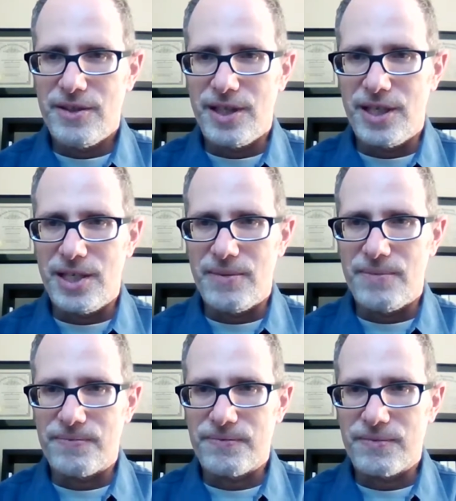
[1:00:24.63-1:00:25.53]

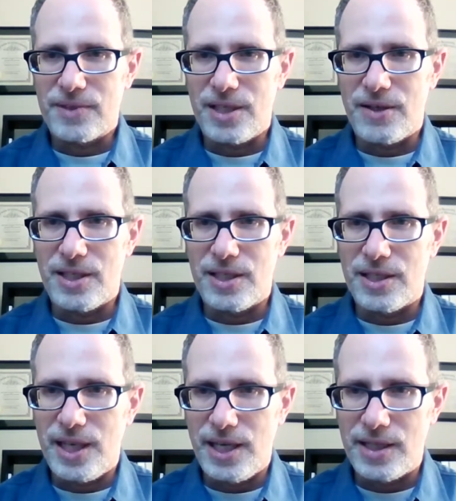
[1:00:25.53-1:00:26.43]
All right,
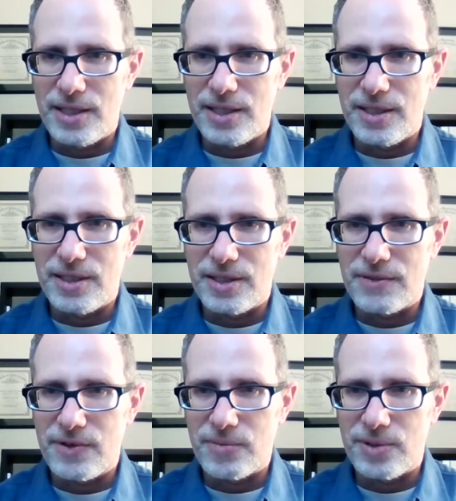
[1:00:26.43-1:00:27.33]
and Helen
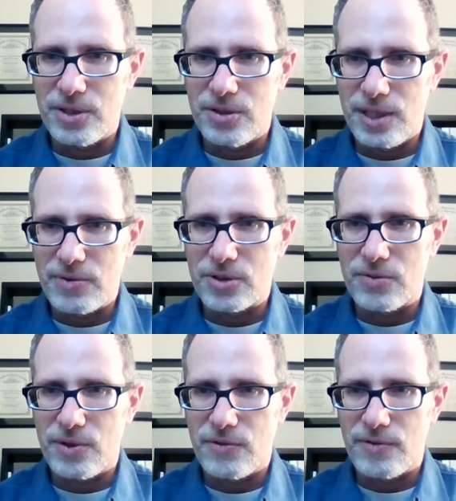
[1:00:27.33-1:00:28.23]
is from that was
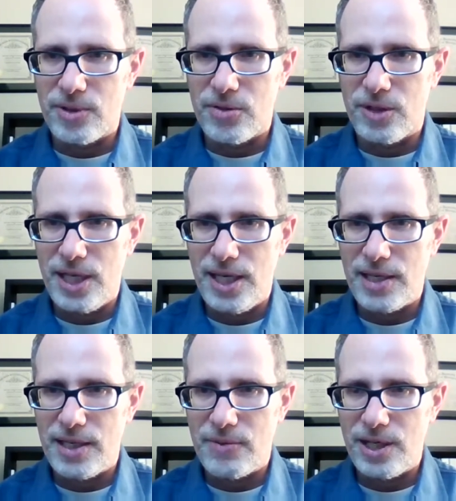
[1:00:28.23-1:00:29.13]
the one from the UK,
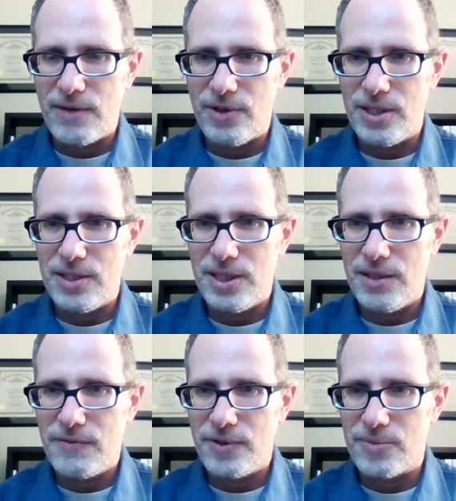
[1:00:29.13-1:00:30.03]
and then we have
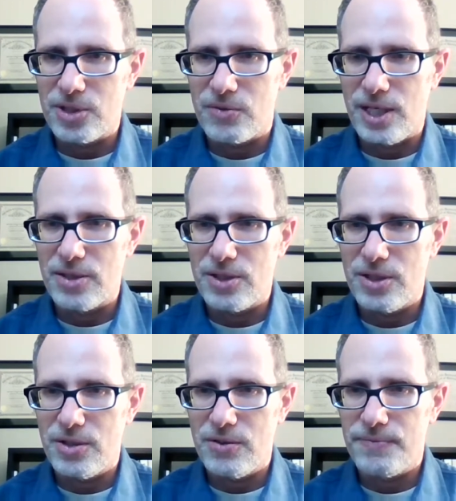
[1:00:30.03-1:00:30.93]
Linda from
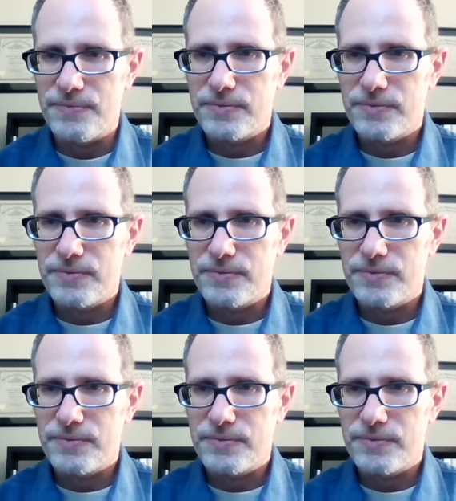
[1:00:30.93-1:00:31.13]
Toronto.